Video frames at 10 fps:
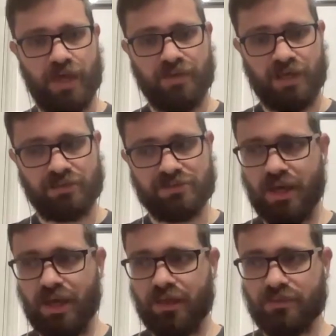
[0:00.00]
And then
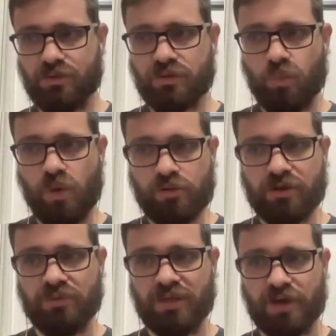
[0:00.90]
the
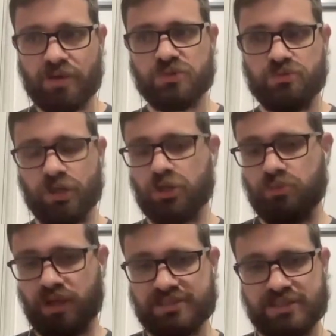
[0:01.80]
welcome emails would be a good
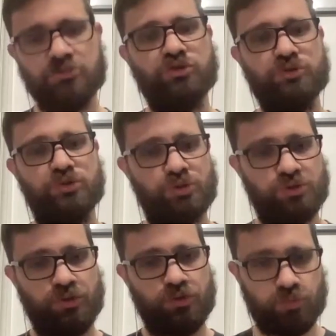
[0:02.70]
place to introduce your
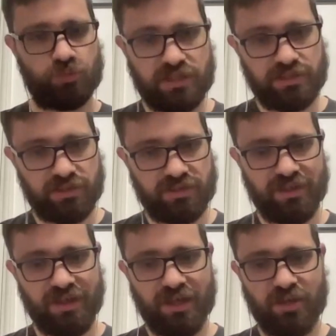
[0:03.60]
social media,
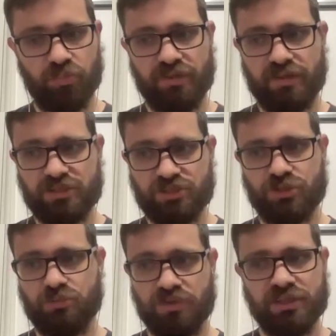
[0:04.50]
but that
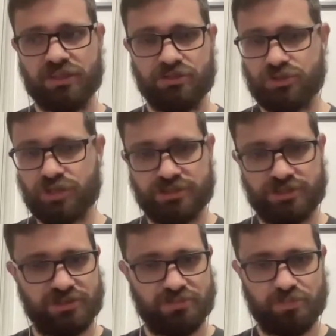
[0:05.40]
shouldn't mean that you just
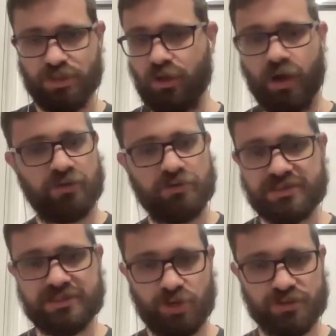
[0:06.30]
put the icons
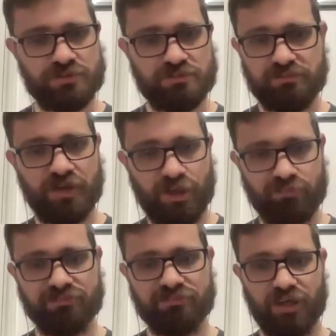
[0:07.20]
in the bottom.
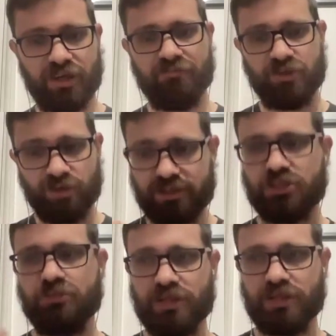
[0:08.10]
Like I feel like there
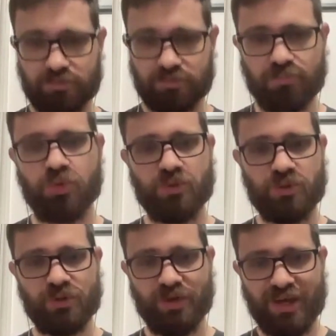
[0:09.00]
should be a little bit
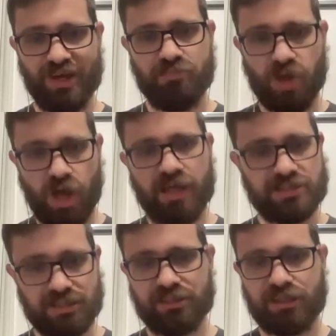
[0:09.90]
more behind
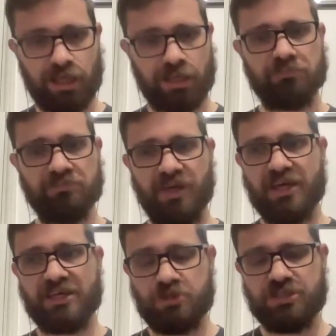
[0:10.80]
it.
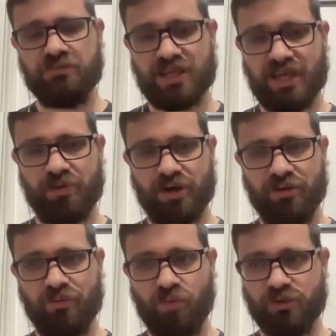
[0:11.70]
Especially if you think
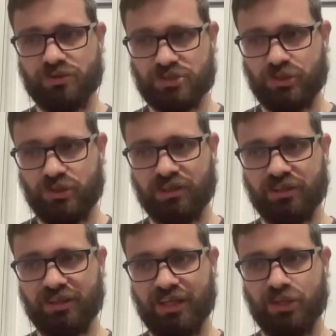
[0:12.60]
about what you're
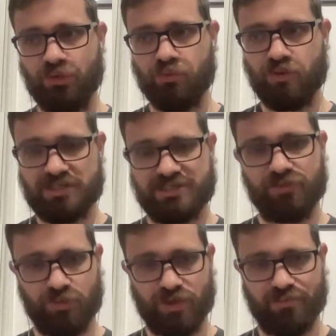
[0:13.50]
doing in the rest of
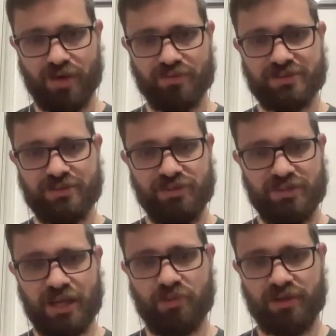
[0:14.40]
your email. So if you
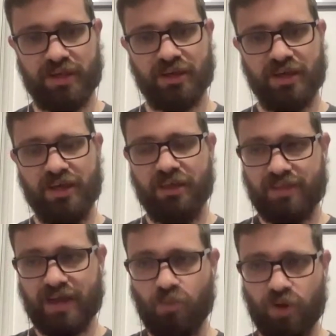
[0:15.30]
think about like
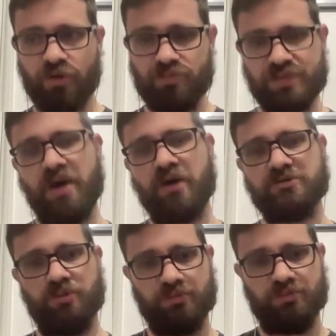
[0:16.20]
that welcome email has
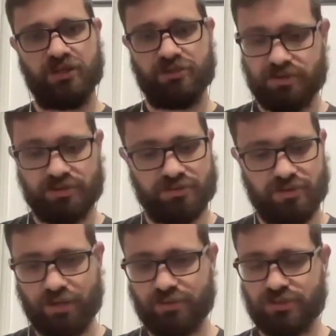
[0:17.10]
probably been through
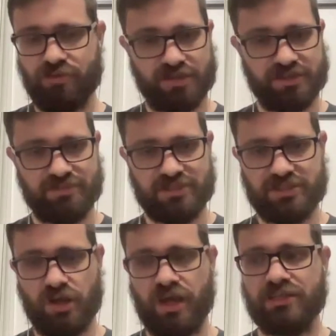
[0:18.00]
loads of rounds of
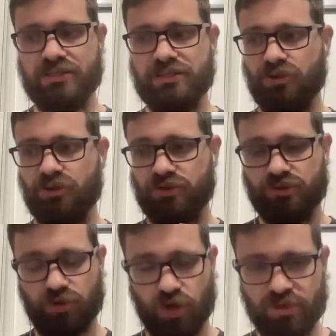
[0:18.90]
design, it's gone to
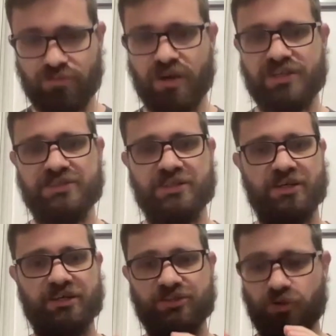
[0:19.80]
a
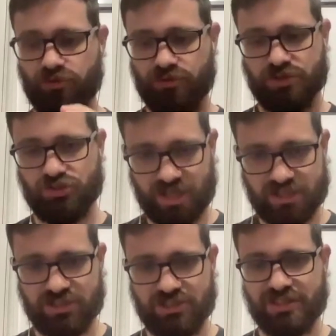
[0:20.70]
copywriter, it's gone through a
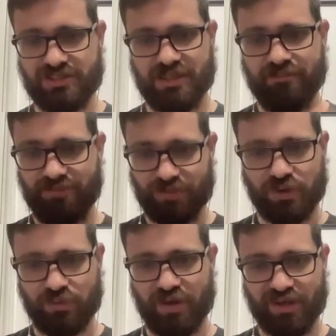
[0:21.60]
strategist, they've
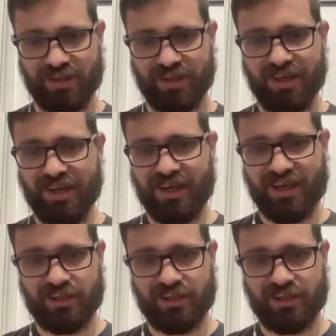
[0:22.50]
thought about it, and